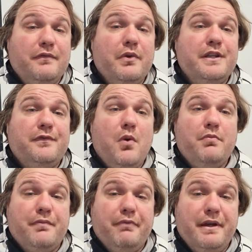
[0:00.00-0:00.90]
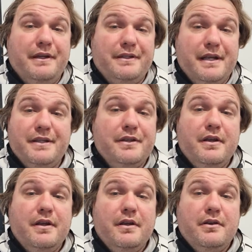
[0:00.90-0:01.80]
of what his former apprentice is?
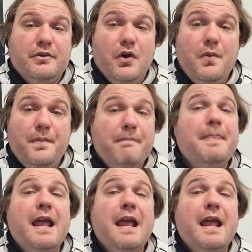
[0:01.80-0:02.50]
Nope.